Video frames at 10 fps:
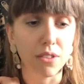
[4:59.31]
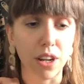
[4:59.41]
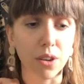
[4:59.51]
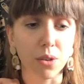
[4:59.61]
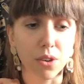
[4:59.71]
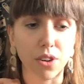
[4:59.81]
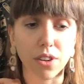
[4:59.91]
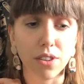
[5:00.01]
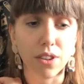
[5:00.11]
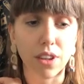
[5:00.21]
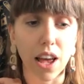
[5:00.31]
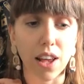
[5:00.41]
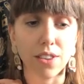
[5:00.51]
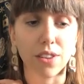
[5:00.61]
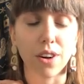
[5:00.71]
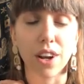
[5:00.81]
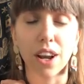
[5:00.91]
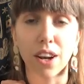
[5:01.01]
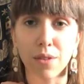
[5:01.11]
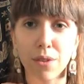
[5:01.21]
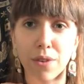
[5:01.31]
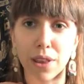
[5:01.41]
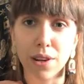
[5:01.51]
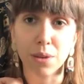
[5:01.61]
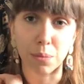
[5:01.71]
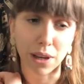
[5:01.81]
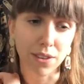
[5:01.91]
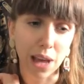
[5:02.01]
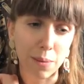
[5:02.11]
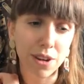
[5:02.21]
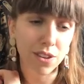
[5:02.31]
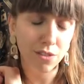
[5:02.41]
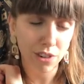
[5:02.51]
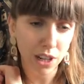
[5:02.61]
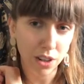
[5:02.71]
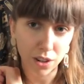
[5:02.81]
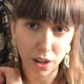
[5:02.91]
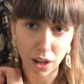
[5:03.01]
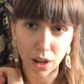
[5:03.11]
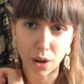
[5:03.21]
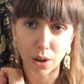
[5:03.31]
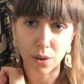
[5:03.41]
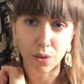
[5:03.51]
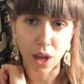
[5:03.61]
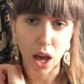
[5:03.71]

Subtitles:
really gorgeous hairstyle, and I love the fact that it's base game. It doesn't really look like a lot of the